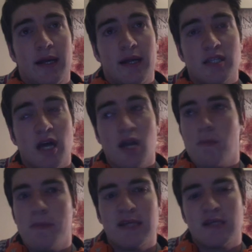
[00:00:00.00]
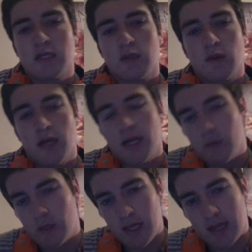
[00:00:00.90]
it's not an amazing storyline. You
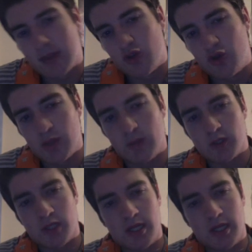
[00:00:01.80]
wouldn't get too emotionally